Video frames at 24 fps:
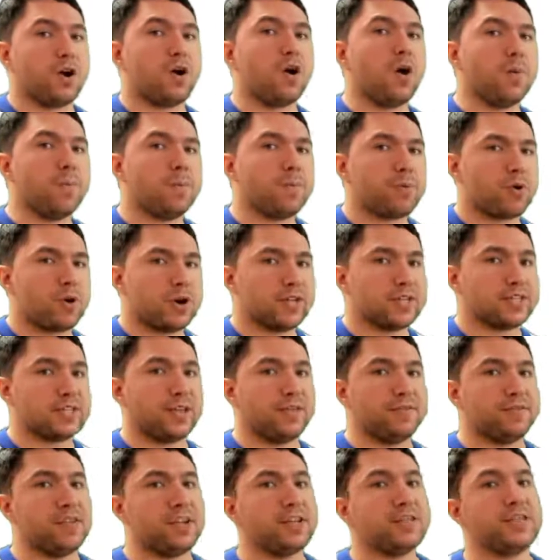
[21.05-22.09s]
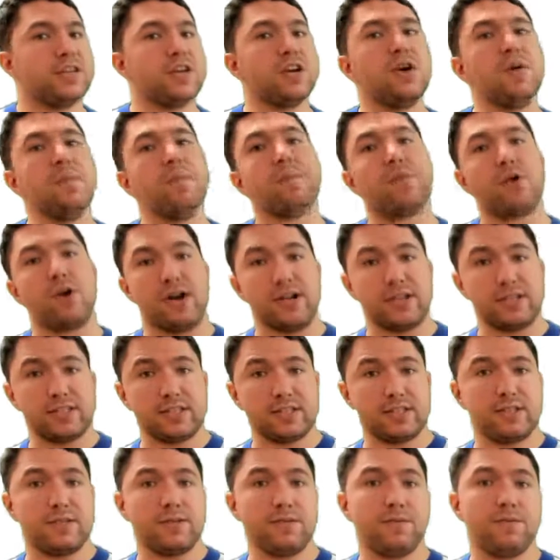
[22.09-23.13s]
compressed and then decompressed
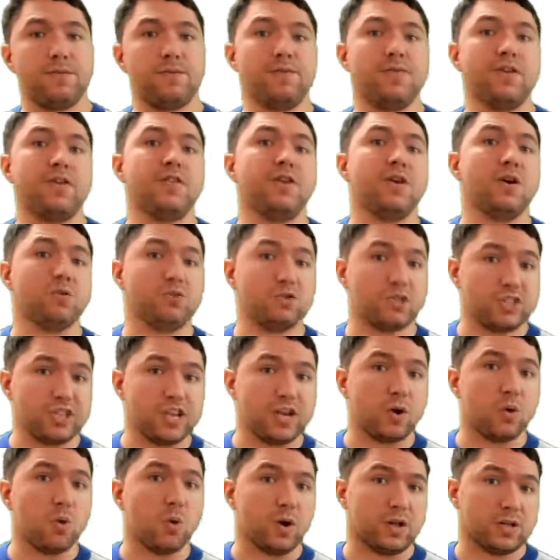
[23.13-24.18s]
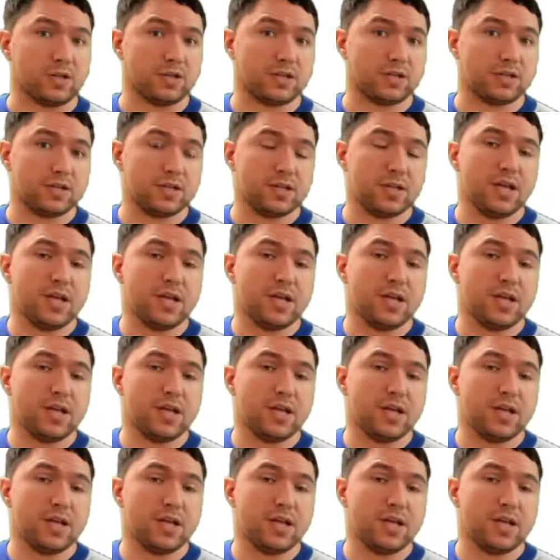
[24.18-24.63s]
video sequence.